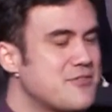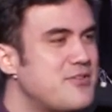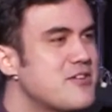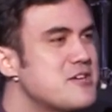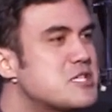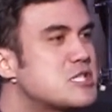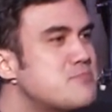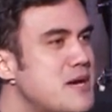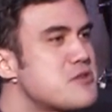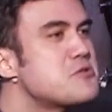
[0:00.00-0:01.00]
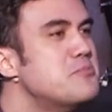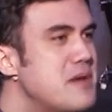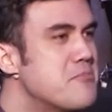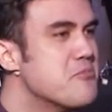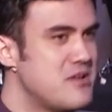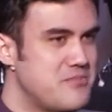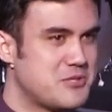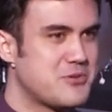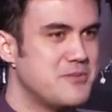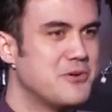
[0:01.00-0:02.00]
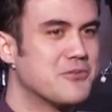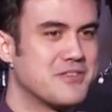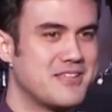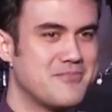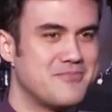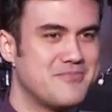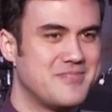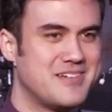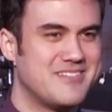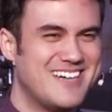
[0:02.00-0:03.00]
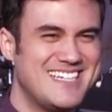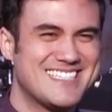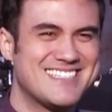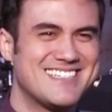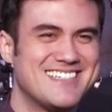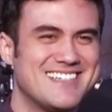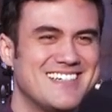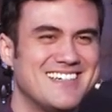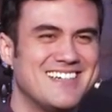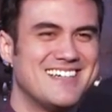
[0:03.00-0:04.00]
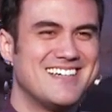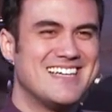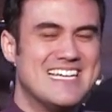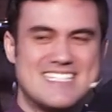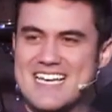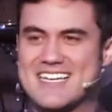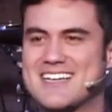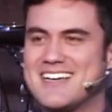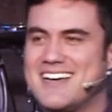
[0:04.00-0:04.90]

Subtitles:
a very special memory between both of them, right? It's like,